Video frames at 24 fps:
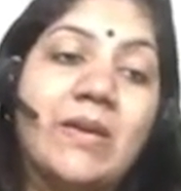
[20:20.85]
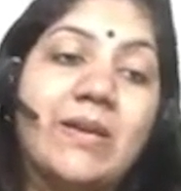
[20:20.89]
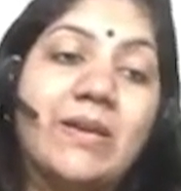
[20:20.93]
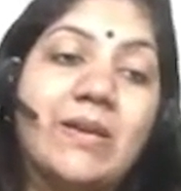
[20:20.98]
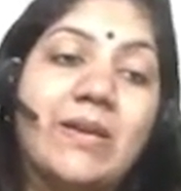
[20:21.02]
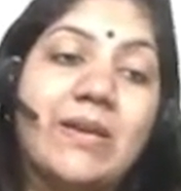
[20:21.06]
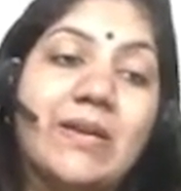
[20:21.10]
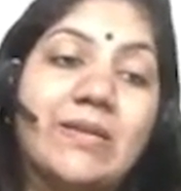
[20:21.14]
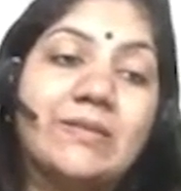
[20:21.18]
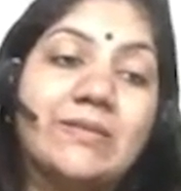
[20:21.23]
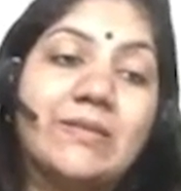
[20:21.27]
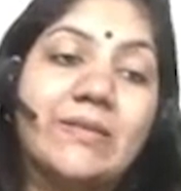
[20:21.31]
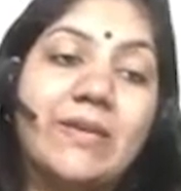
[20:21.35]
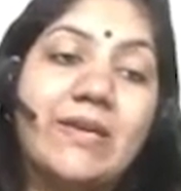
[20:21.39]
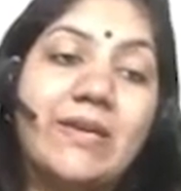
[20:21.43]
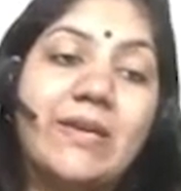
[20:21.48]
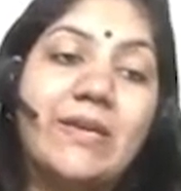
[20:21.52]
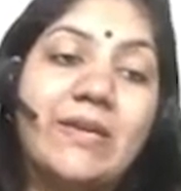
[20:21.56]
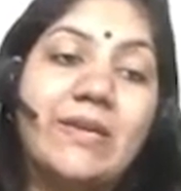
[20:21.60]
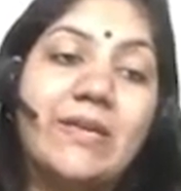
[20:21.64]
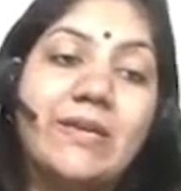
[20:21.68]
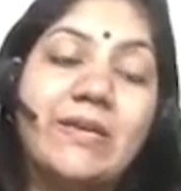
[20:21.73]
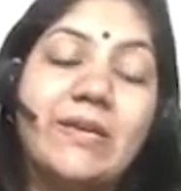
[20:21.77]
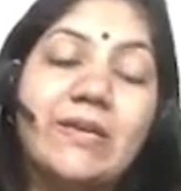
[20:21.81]
Class,
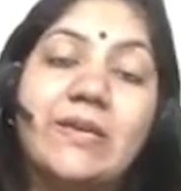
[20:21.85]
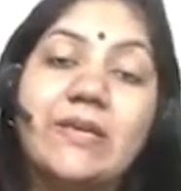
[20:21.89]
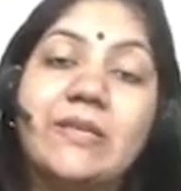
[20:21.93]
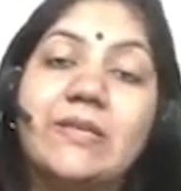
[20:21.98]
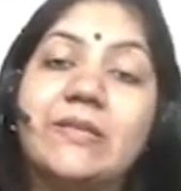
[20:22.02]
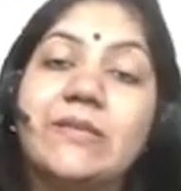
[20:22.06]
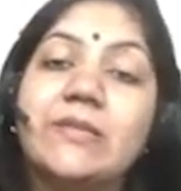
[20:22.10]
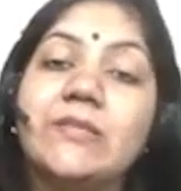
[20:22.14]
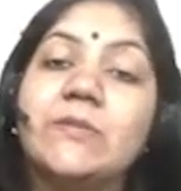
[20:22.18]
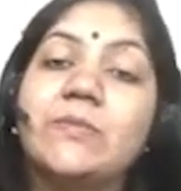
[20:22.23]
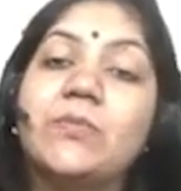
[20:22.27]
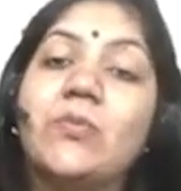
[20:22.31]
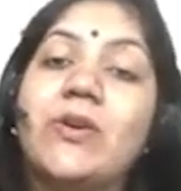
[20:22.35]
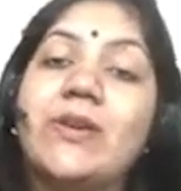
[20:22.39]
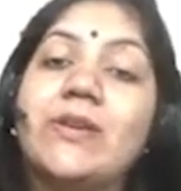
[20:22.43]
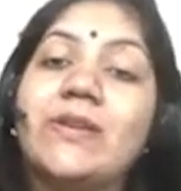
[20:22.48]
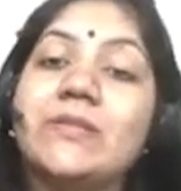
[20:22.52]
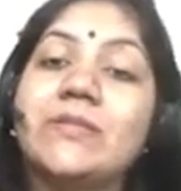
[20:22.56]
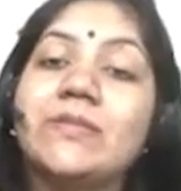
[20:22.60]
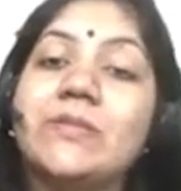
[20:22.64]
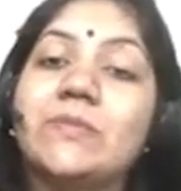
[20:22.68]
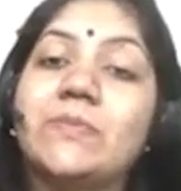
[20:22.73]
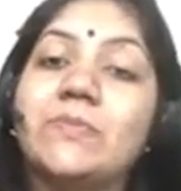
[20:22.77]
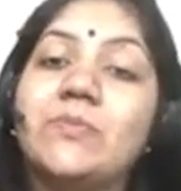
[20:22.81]
again, this point
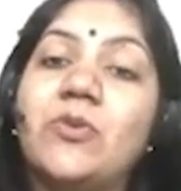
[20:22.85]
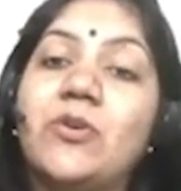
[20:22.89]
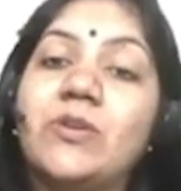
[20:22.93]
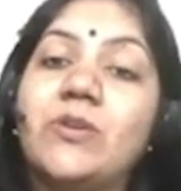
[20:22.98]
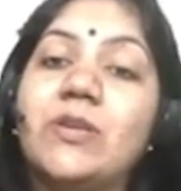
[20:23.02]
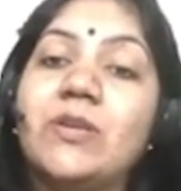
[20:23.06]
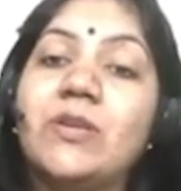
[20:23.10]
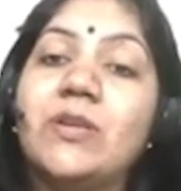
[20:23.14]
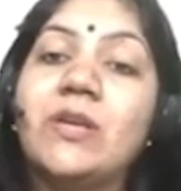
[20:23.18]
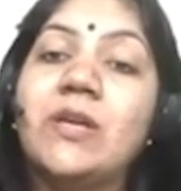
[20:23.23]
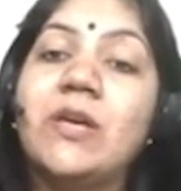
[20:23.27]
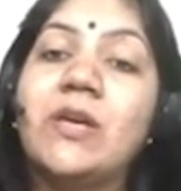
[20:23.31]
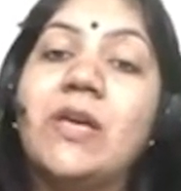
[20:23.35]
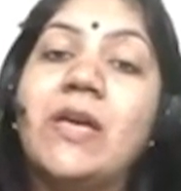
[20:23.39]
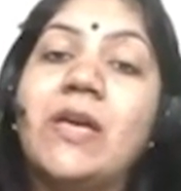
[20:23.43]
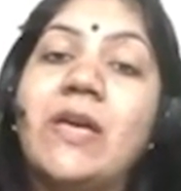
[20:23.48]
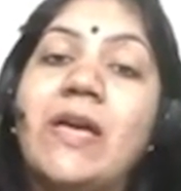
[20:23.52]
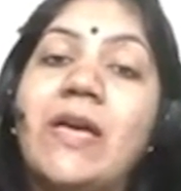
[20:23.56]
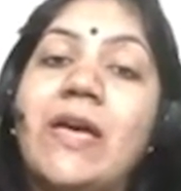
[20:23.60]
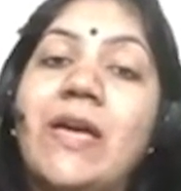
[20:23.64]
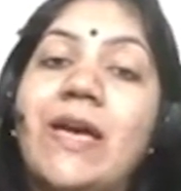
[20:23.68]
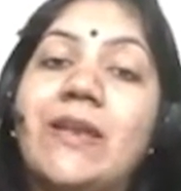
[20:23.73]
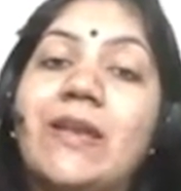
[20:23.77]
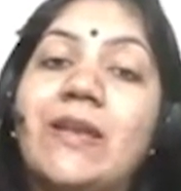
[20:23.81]
is important,
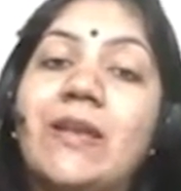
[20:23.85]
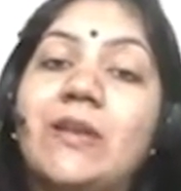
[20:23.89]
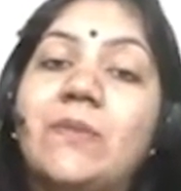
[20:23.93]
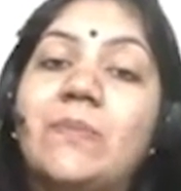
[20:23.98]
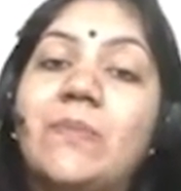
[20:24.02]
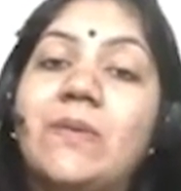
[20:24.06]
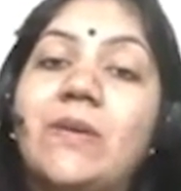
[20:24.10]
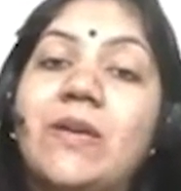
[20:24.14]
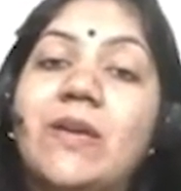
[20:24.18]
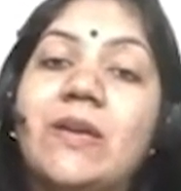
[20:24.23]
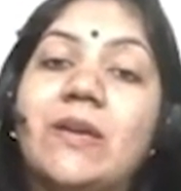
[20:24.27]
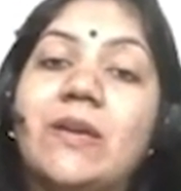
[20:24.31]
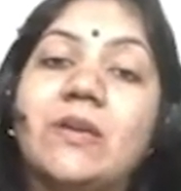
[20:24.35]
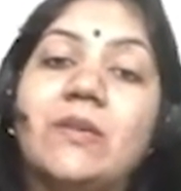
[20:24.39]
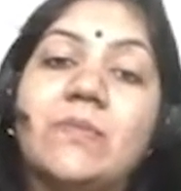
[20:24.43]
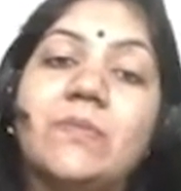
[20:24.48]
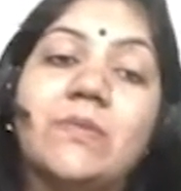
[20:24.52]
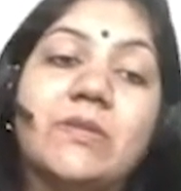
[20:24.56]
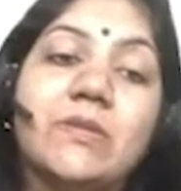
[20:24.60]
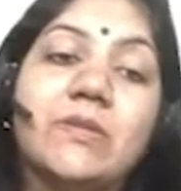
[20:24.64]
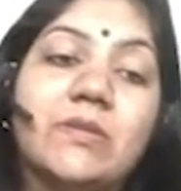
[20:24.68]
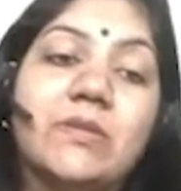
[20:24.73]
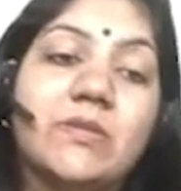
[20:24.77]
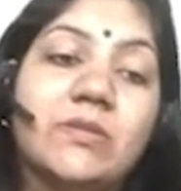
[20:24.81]
LLP
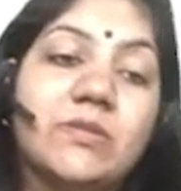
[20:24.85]
agreement.